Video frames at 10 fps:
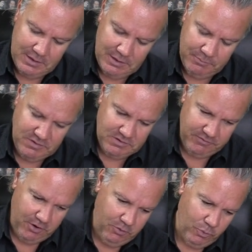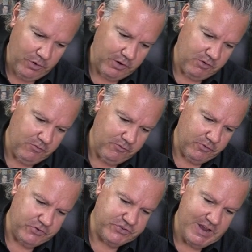a piece of artwork
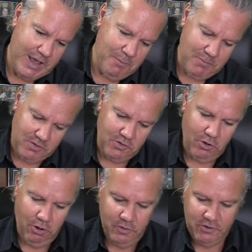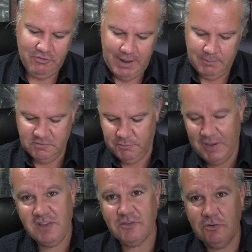for Jem and the Holograms
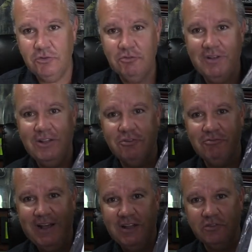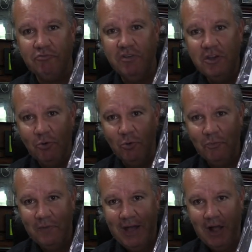based on Duran Duran's Rio
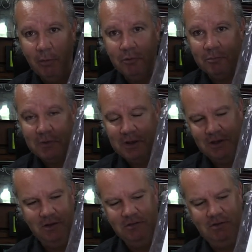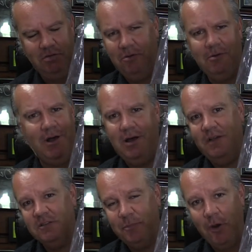album. So I thought, ah,
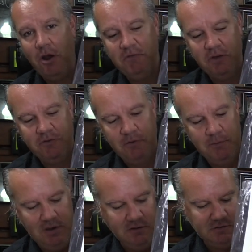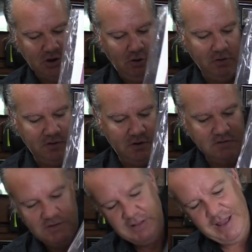that's perfect for me. So I got
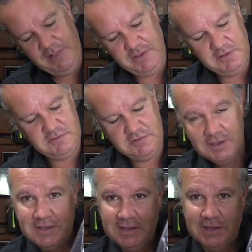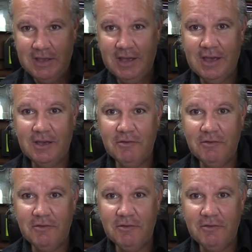this and had Alex uh,